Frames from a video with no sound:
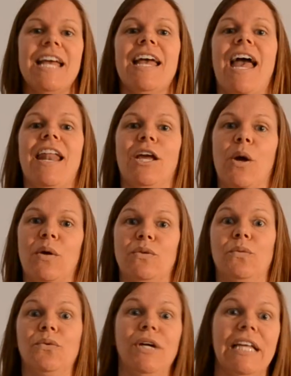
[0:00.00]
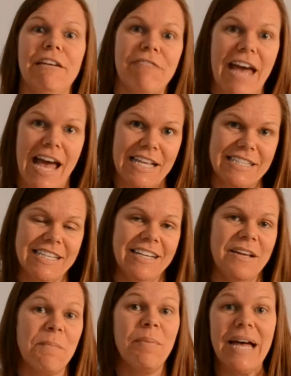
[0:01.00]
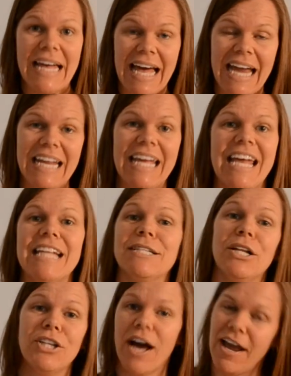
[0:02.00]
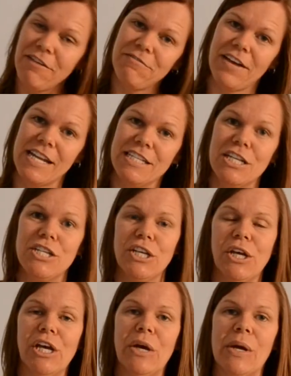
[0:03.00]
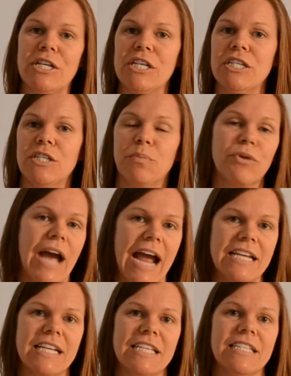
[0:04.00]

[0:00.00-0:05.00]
and it goes really fast. But it's a lot of fun to do and just to practice,